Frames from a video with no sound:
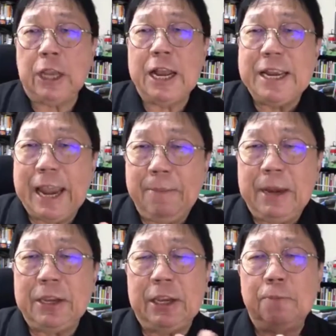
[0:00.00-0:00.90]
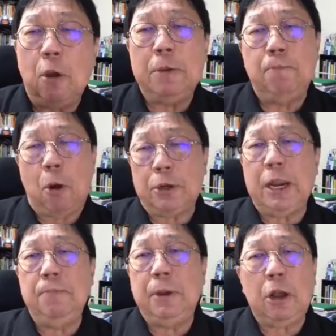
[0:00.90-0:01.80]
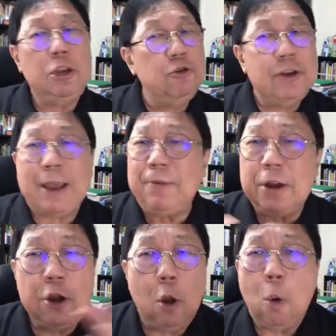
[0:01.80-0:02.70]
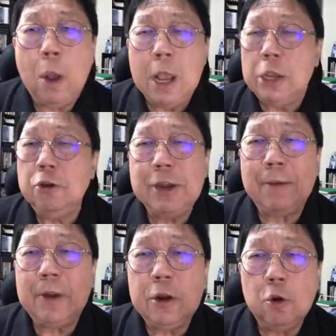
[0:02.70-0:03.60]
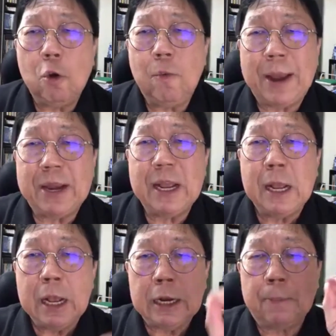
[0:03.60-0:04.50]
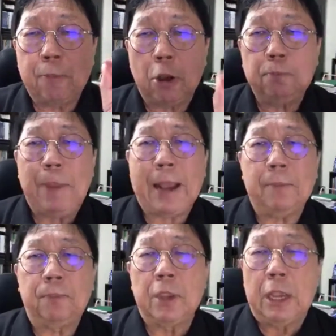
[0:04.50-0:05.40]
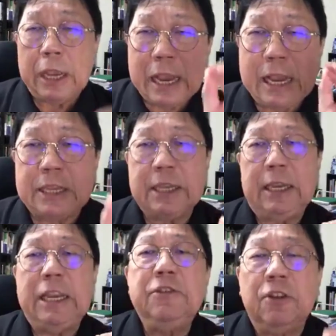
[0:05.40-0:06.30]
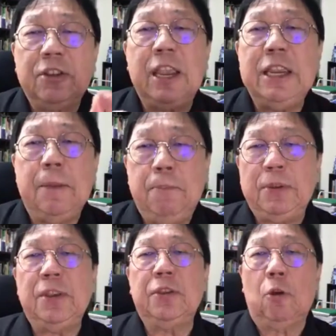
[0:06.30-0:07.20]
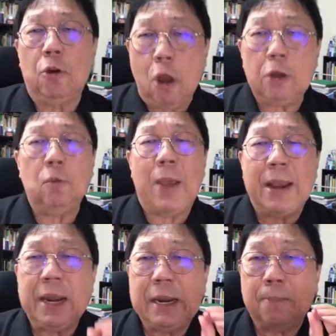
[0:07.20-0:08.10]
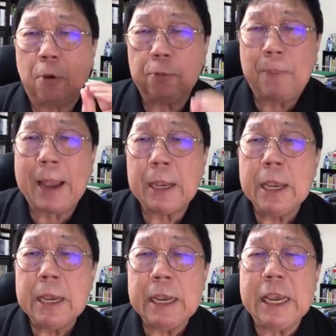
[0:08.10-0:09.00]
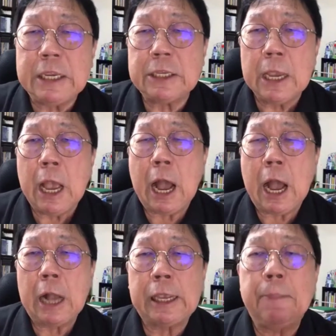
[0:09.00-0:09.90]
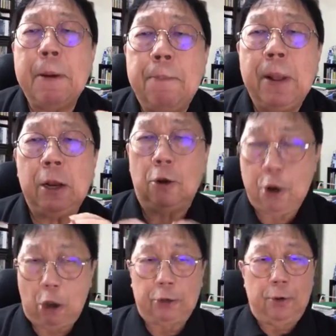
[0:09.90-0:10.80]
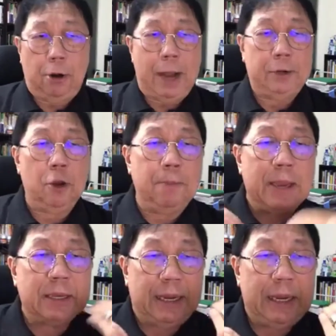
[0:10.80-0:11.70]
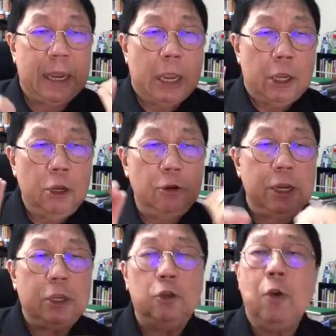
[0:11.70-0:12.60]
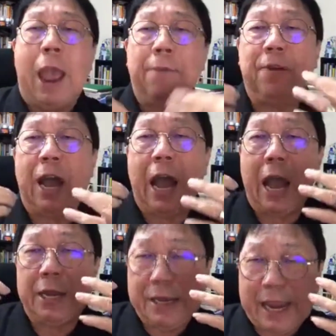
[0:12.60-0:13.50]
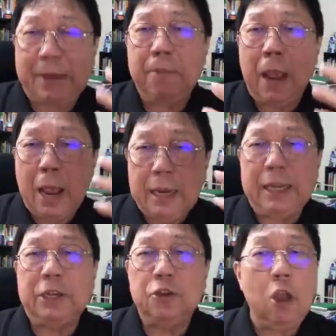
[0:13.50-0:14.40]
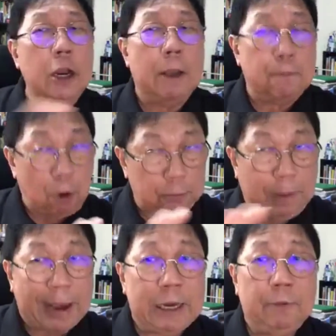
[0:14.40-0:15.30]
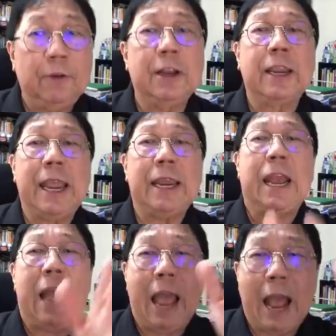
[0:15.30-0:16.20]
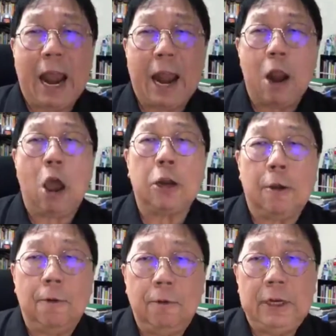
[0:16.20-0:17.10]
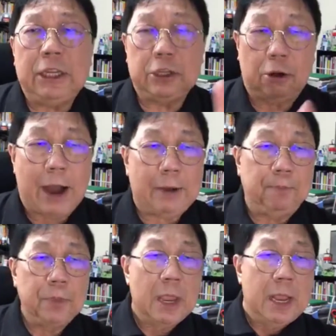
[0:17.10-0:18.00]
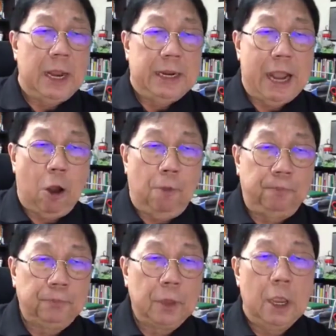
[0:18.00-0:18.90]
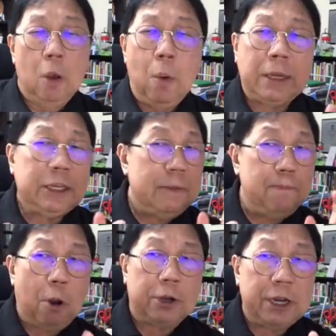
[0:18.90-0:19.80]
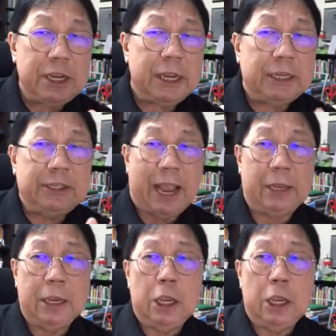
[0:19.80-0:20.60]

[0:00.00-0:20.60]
a name list is more important because you never know. You never know whether the prospect is interested in your business or not, whether the prospect is capable or not. All right, so basically, you need to have a name list, not a prospect list. Create a lot of lists. All right. Now, what is important here is that